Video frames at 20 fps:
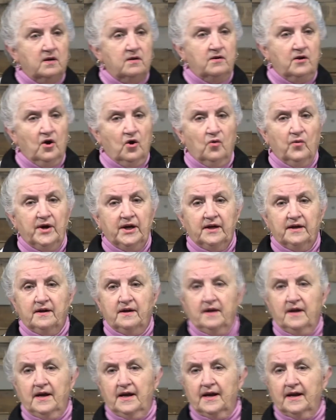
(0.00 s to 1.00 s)

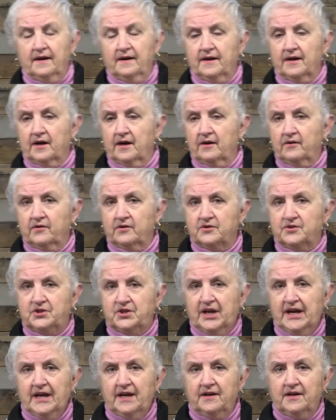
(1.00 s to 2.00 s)
knowing and
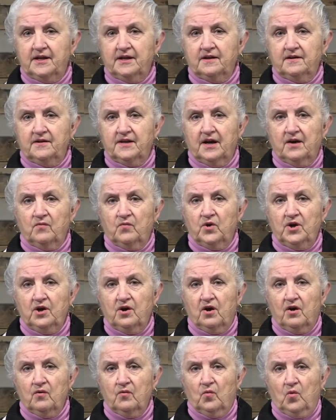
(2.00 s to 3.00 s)
understanding that
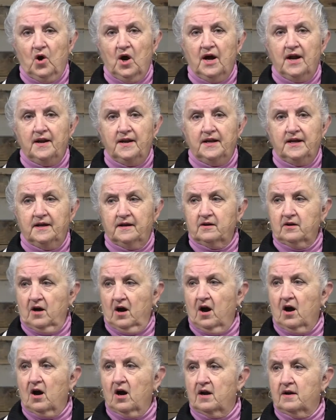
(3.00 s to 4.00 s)
we are one in
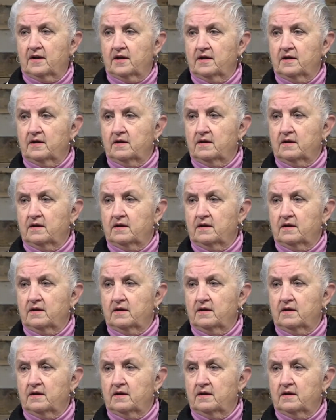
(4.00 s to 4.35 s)
God.